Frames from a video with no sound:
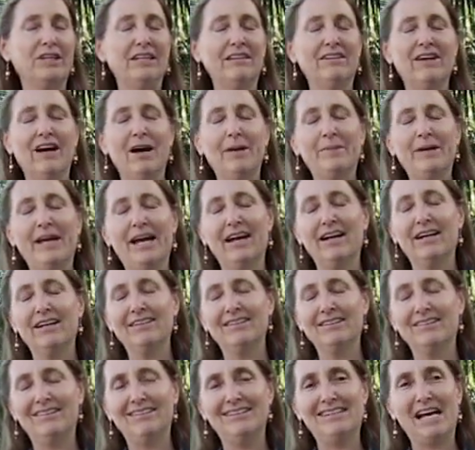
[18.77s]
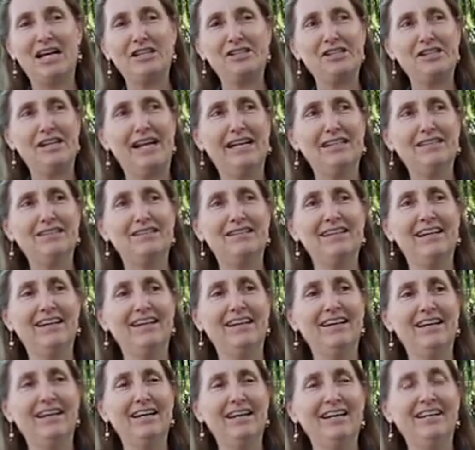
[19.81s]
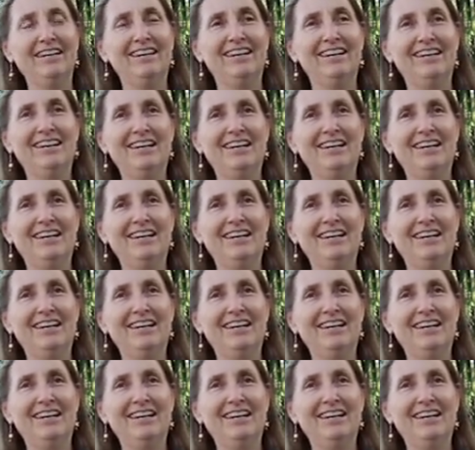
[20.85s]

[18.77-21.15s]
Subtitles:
He taught me how to catch snakes, and